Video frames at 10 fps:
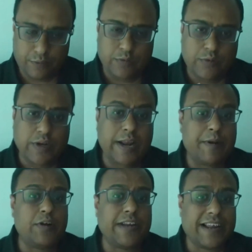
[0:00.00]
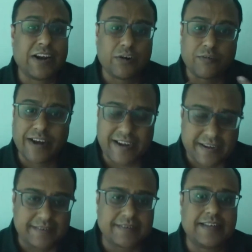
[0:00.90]
you are able to take a lot of
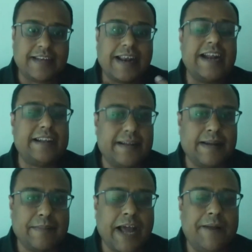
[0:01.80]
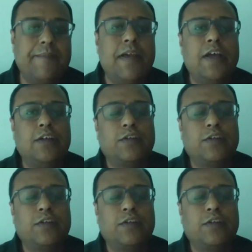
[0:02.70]
right decisions at the right time,